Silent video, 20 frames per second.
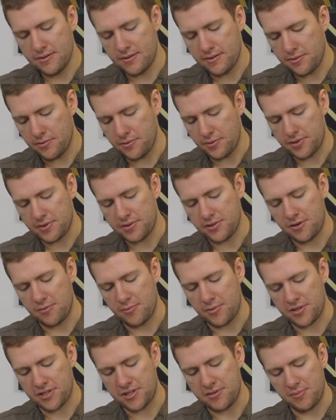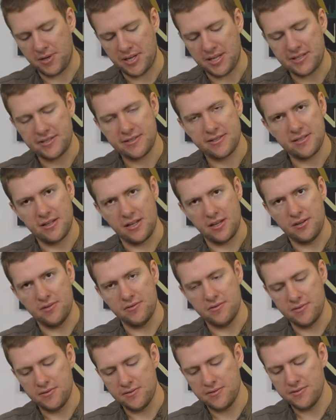You want to stop watching when it's slow.
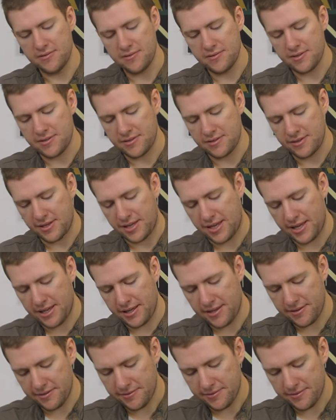That's the key